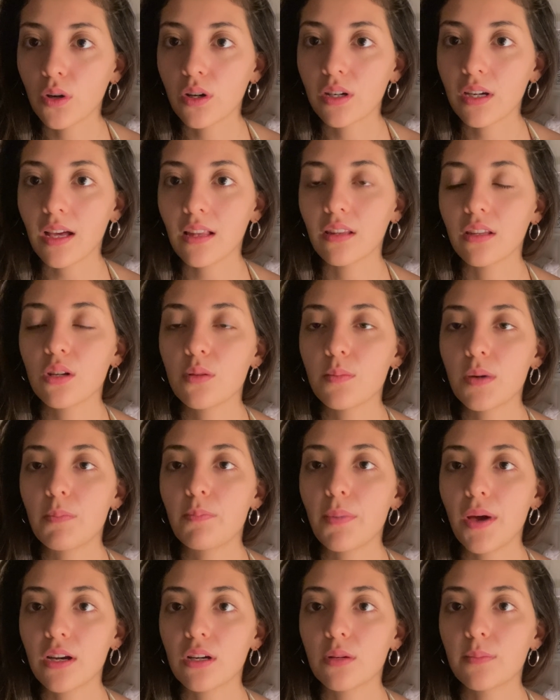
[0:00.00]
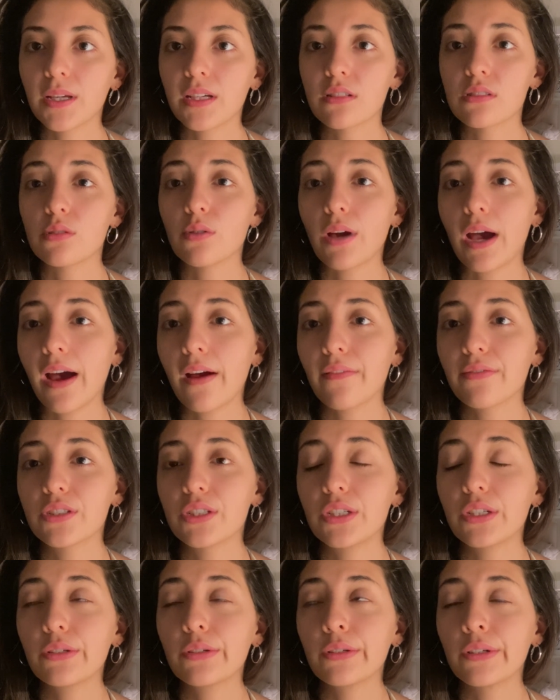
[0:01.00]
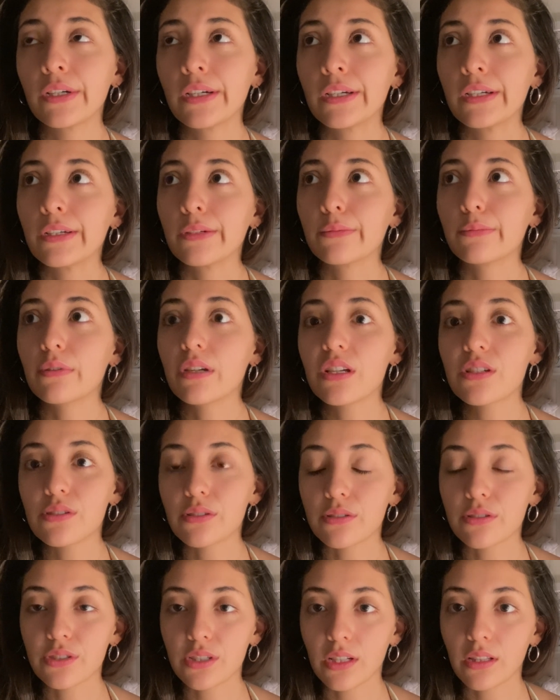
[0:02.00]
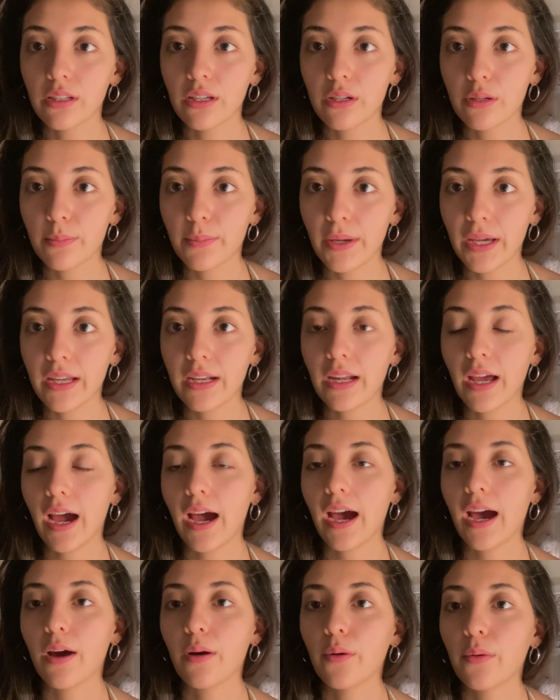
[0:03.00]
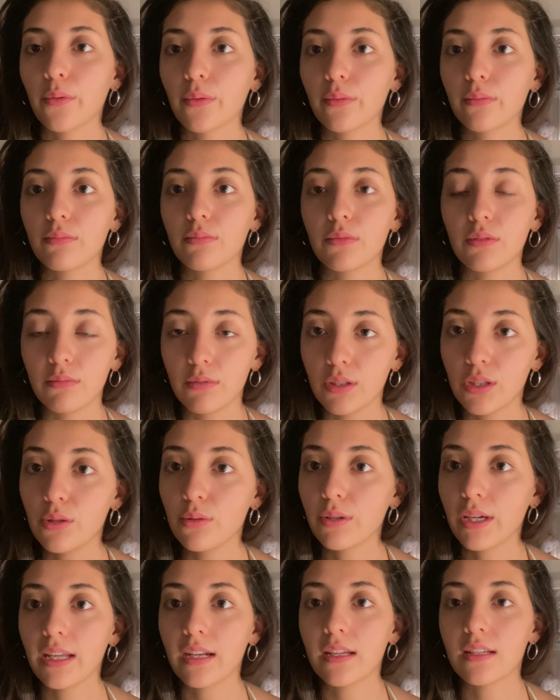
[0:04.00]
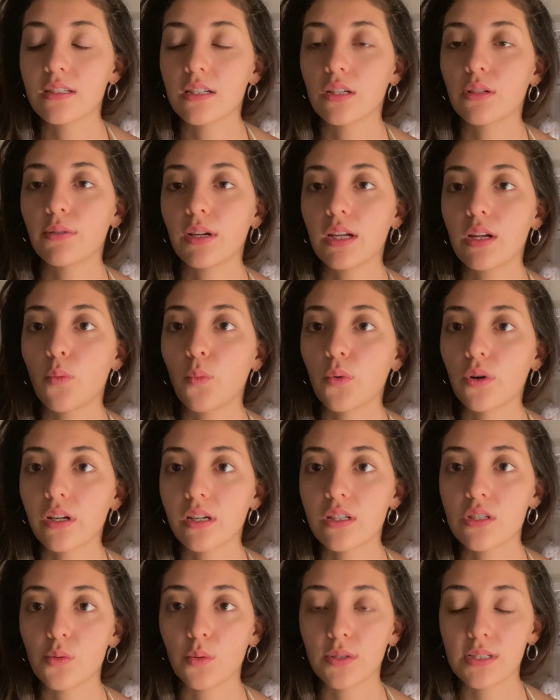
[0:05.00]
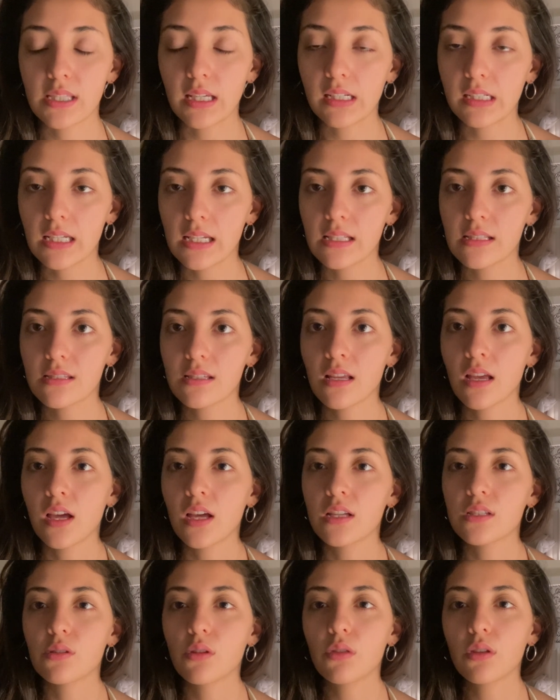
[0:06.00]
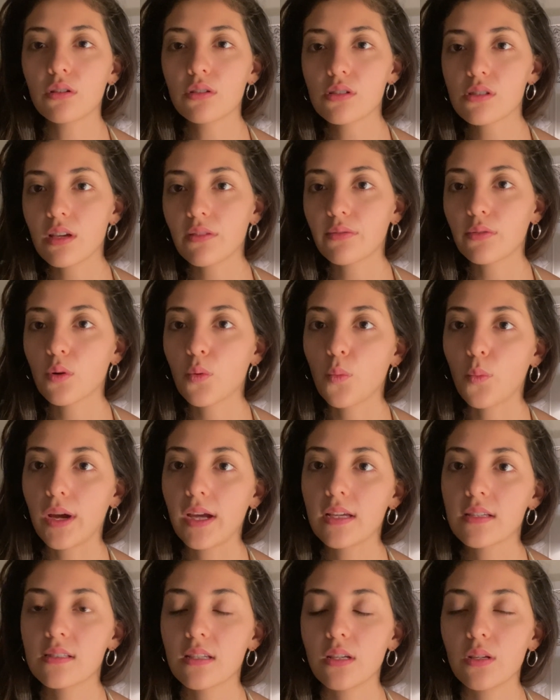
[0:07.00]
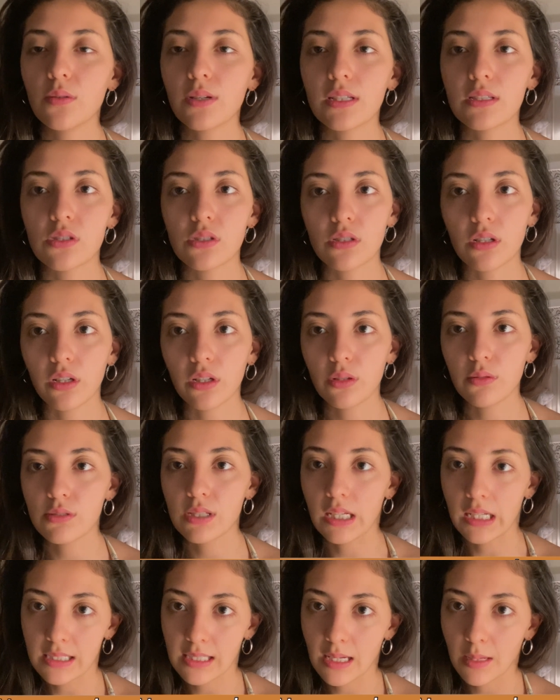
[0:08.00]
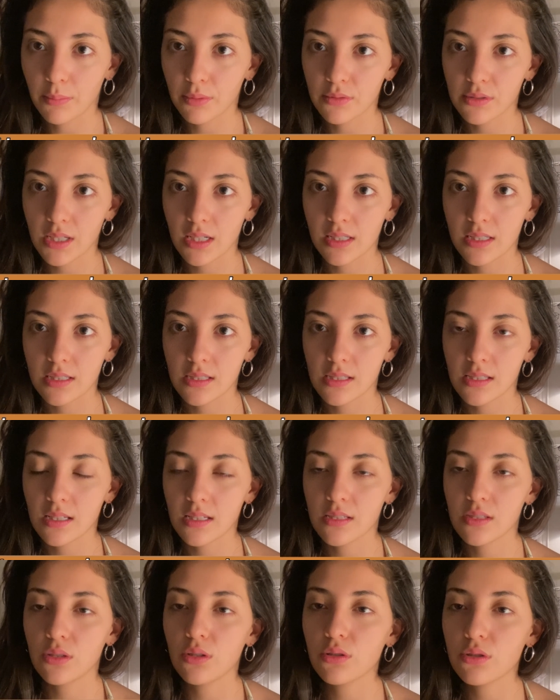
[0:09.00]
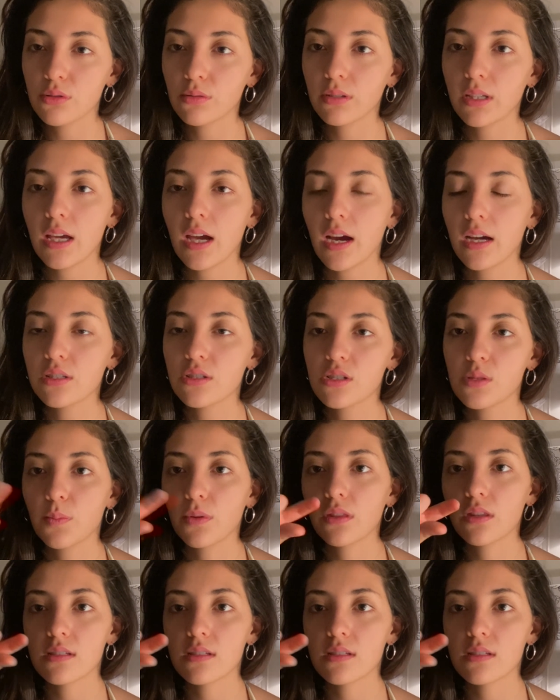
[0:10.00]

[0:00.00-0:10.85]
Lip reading: a little bit better, because you have to research a little bit how you can integrate a word into a sentence. So there are several ways that you can start using sample sentences. Usually I just put the